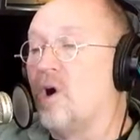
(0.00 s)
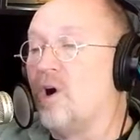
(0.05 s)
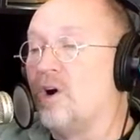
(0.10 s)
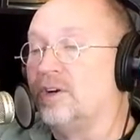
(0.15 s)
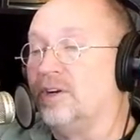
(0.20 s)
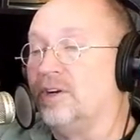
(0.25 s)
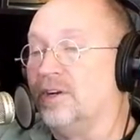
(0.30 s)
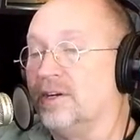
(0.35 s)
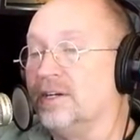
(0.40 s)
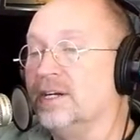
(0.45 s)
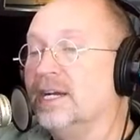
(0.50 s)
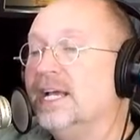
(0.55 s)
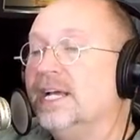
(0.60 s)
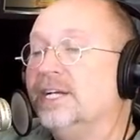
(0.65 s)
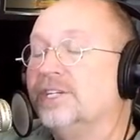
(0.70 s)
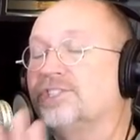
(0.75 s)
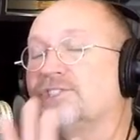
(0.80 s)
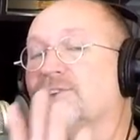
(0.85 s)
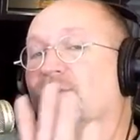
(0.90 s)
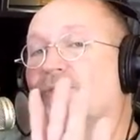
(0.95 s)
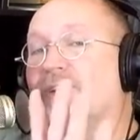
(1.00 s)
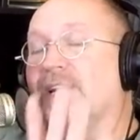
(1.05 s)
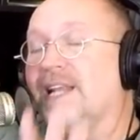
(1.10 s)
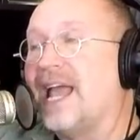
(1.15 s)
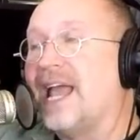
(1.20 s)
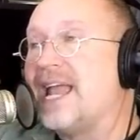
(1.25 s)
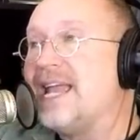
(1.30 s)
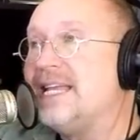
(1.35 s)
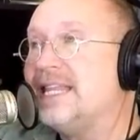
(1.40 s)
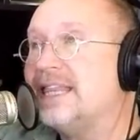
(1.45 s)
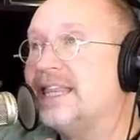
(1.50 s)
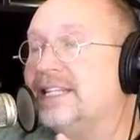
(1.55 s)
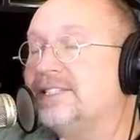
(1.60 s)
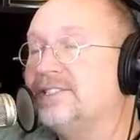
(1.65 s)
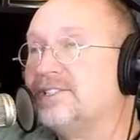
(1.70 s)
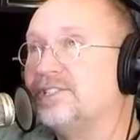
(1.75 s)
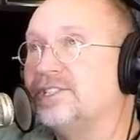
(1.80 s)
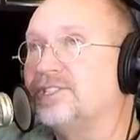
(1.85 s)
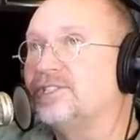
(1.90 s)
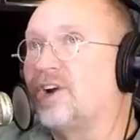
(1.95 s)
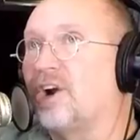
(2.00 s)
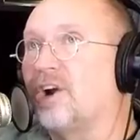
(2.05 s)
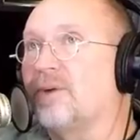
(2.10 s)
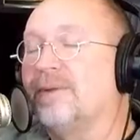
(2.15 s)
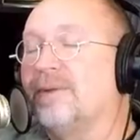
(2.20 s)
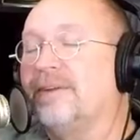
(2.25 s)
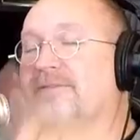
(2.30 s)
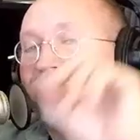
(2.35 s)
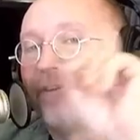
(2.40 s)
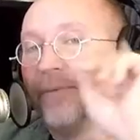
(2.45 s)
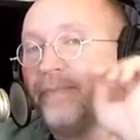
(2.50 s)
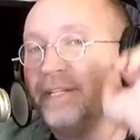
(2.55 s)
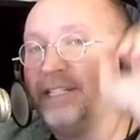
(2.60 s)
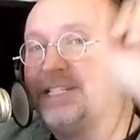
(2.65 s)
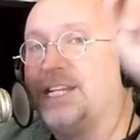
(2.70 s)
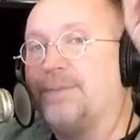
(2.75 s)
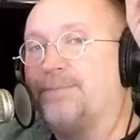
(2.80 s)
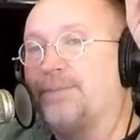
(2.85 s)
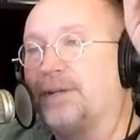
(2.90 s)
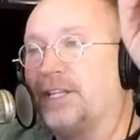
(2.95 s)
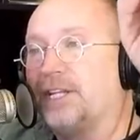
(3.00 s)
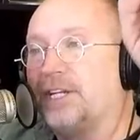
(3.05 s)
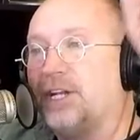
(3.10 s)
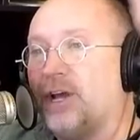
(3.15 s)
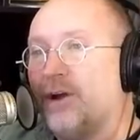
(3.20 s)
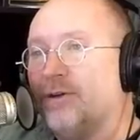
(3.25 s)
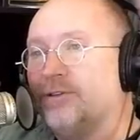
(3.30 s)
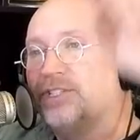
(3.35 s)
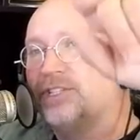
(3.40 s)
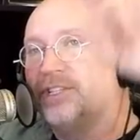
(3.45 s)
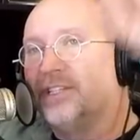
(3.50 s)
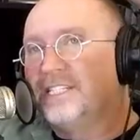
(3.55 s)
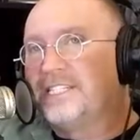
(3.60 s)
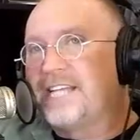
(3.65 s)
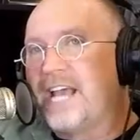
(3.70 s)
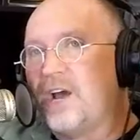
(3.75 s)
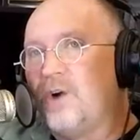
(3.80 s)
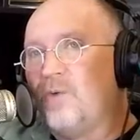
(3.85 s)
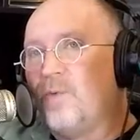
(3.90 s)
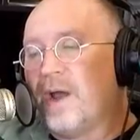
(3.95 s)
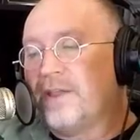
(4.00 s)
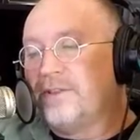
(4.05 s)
longer. So length is determined from the tip of the nose to the tail,